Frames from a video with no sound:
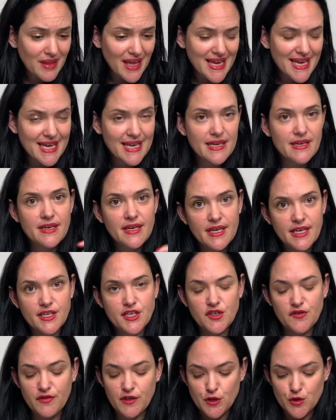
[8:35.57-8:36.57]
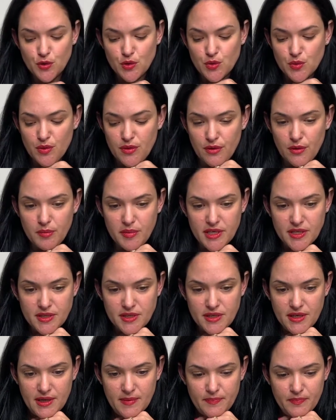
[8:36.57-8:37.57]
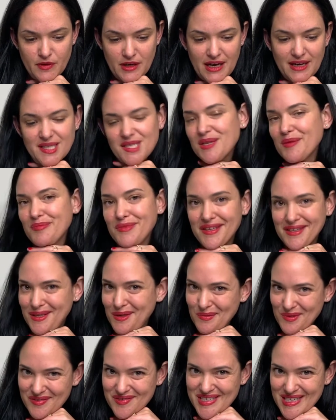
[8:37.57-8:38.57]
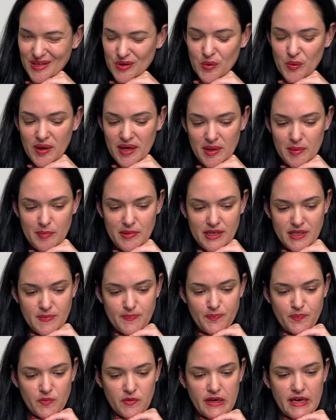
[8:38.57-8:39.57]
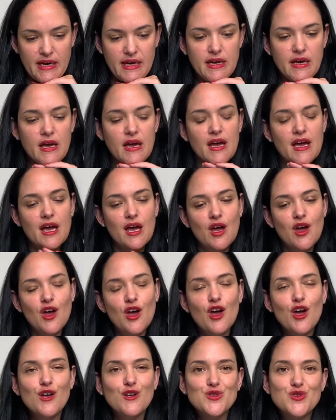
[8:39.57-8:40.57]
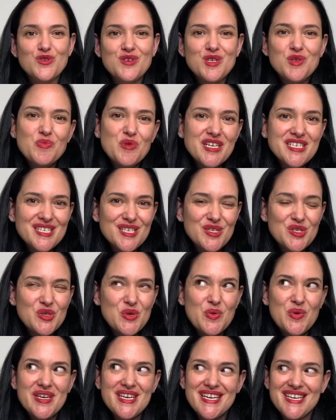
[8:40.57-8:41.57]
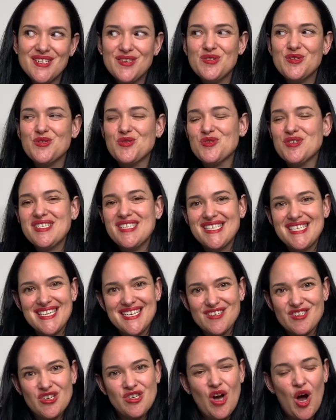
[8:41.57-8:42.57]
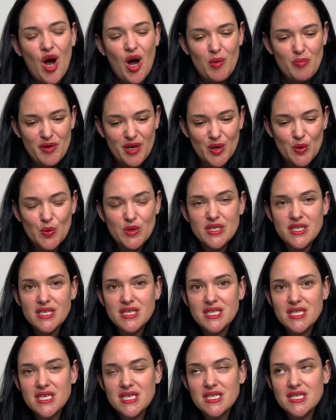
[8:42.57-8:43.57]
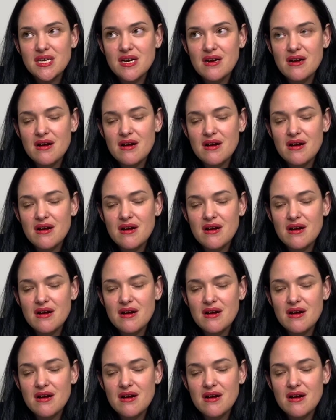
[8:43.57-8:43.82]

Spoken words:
in individuals with obesity. Okay, something that we've said quite a bit. Okay, so this brings us to an interesting topic, which is this